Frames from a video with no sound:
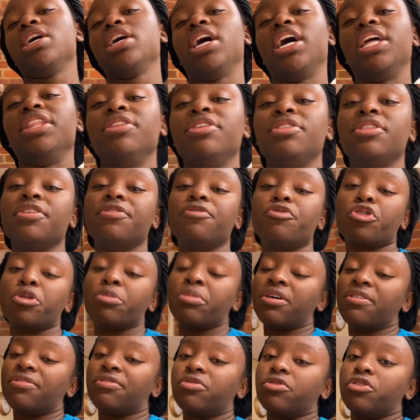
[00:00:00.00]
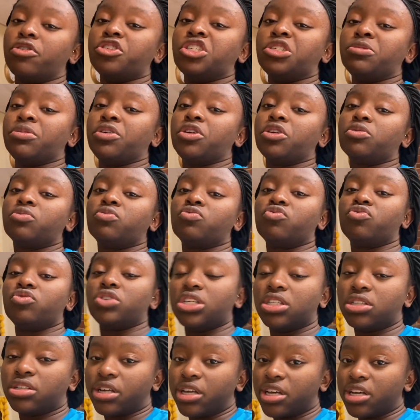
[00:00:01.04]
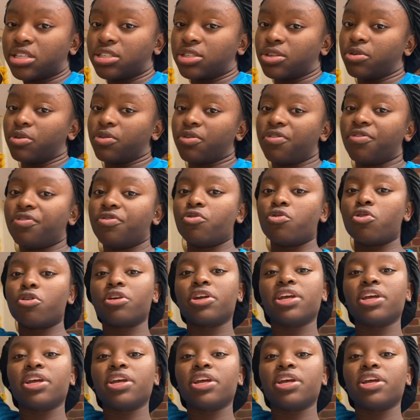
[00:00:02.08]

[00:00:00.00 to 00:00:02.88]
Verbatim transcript: and then the 4x400 meter relay. So four